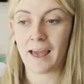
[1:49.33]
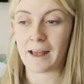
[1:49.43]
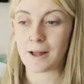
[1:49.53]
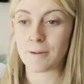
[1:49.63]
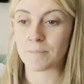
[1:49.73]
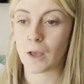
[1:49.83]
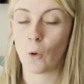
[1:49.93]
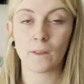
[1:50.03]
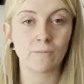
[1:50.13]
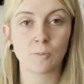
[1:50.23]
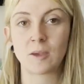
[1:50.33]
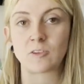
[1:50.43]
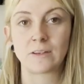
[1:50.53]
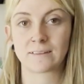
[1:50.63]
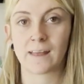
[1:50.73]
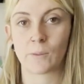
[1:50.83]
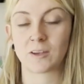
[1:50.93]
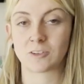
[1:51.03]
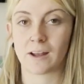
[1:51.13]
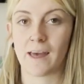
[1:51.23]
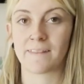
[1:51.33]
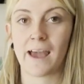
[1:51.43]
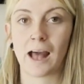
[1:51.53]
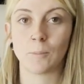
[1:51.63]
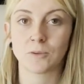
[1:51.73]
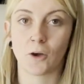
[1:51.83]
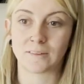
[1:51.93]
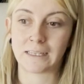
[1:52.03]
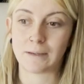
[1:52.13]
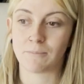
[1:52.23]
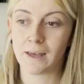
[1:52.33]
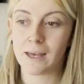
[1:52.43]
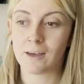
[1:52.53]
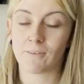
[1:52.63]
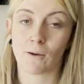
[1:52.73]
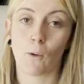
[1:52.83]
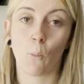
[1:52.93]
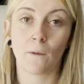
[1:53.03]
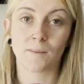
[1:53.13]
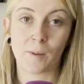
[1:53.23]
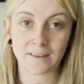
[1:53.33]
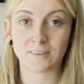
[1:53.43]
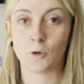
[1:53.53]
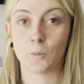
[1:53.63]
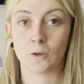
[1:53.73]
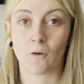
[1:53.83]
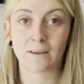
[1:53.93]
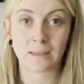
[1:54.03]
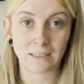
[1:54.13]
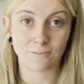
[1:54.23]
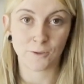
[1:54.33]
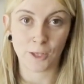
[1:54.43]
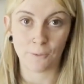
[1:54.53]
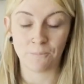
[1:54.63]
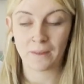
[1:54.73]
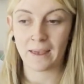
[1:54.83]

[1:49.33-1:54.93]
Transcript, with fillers: Um, all that information is in that questionnaire, and that helps our team figure out what the best suitable dog is for you.